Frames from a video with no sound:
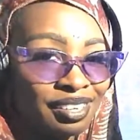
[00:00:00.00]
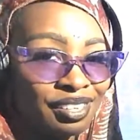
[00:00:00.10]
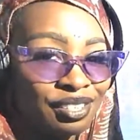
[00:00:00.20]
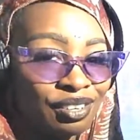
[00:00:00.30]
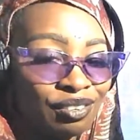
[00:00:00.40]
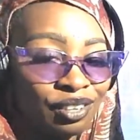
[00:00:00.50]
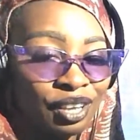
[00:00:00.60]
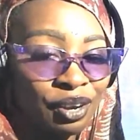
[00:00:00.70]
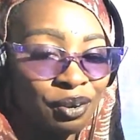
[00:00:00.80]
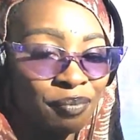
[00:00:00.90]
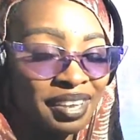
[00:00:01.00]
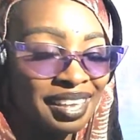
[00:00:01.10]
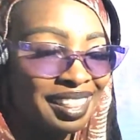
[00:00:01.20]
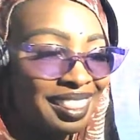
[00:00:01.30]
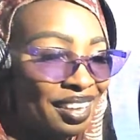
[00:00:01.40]
I certainly hope
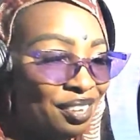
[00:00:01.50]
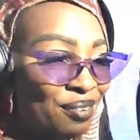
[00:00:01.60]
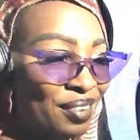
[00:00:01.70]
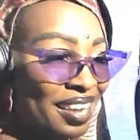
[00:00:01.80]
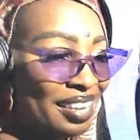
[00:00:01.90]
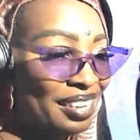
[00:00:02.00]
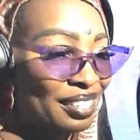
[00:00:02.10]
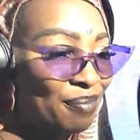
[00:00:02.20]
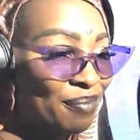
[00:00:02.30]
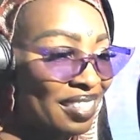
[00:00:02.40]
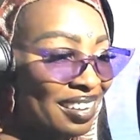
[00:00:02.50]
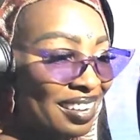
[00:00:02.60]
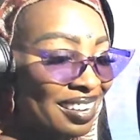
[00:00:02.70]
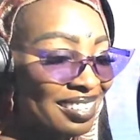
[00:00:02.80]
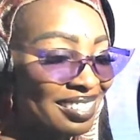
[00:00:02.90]
that you gain some
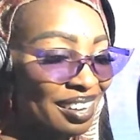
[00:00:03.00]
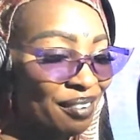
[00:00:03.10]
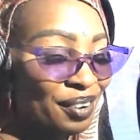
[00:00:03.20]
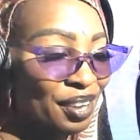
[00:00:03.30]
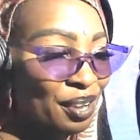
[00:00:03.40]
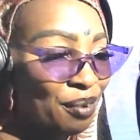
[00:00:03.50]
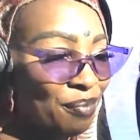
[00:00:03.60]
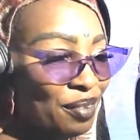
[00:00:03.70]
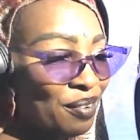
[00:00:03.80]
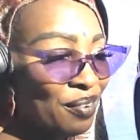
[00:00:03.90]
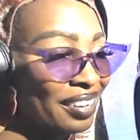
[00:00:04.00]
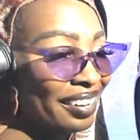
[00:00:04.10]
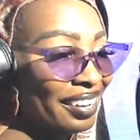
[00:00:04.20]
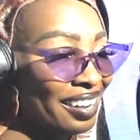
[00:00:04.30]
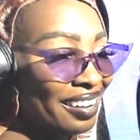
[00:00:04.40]
things that will help you
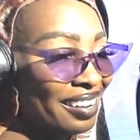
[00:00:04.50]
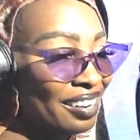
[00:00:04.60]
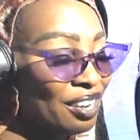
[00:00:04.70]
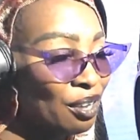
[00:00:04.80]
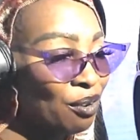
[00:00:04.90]
align